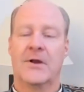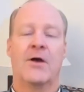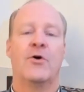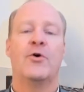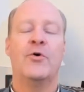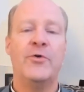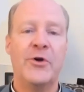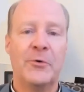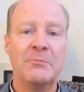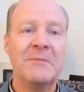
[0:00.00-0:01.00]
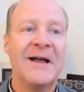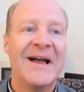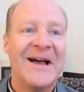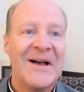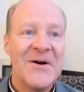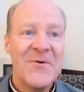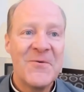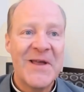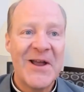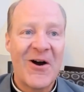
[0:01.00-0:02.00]
Who knew?
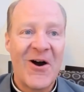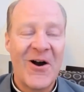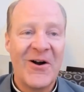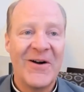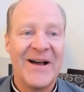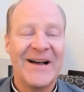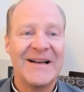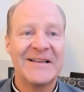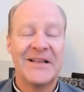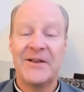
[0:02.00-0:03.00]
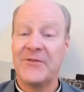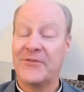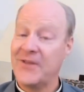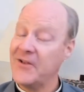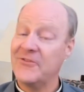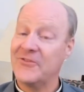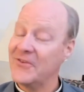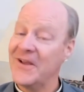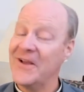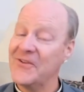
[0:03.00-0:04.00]
We are uh, in such
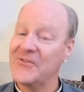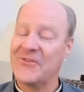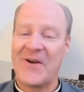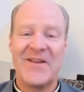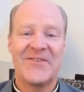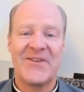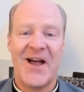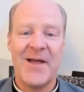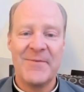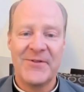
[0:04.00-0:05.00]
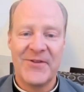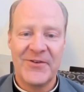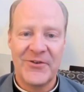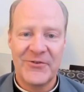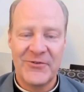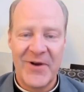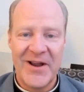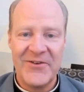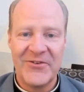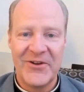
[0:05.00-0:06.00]
a strange time and such a
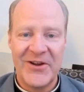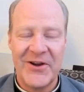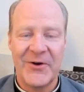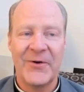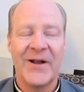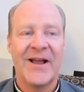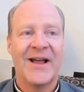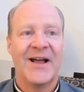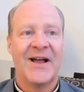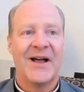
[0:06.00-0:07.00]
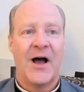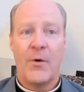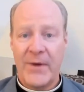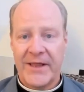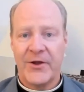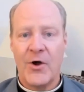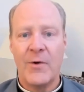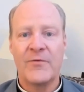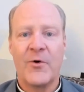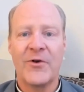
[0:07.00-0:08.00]
strange year. A week ago,
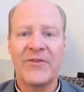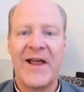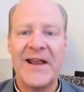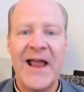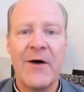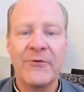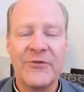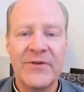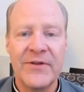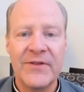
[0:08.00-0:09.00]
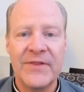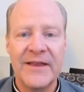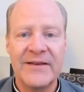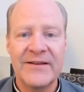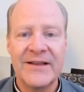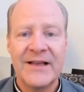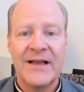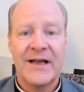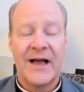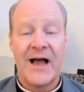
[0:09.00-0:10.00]
of course, I announced that
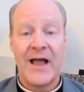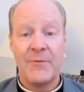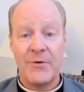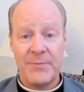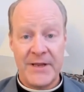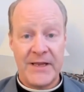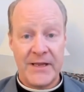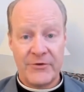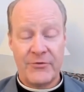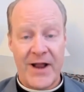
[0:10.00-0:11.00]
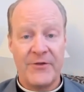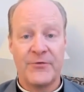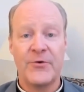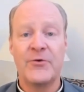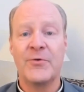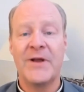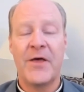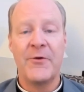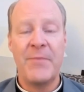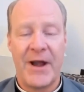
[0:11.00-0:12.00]
I would be transferred to
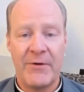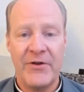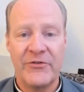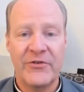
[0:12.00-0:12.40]
another parish.